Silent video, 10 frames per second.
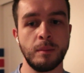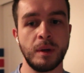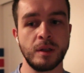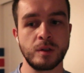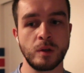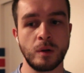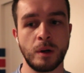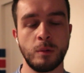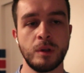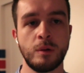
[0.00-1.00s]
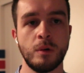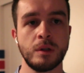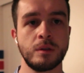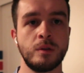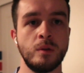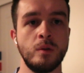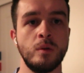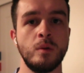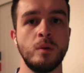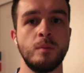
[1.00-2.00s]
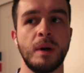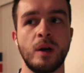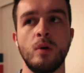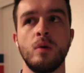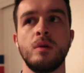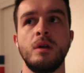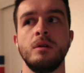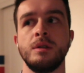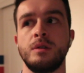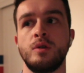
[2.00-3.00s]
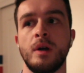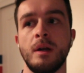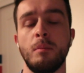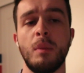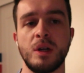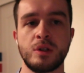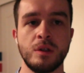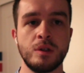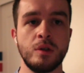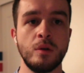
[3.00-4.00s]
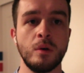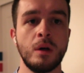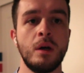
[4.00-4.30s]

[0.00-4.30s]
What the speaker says: And so I really want to, my goal here is to try and mesh the two,